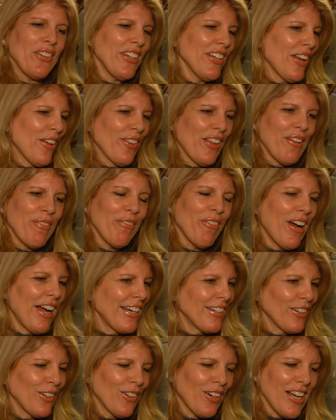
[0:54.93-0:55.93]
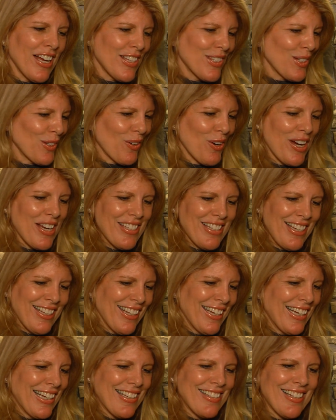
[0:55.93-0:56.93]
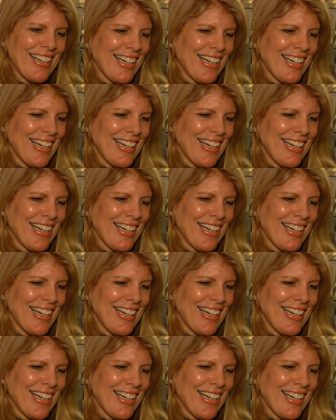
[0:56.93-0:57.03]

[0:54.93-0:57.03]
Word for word: you know they find all kinds of crazy things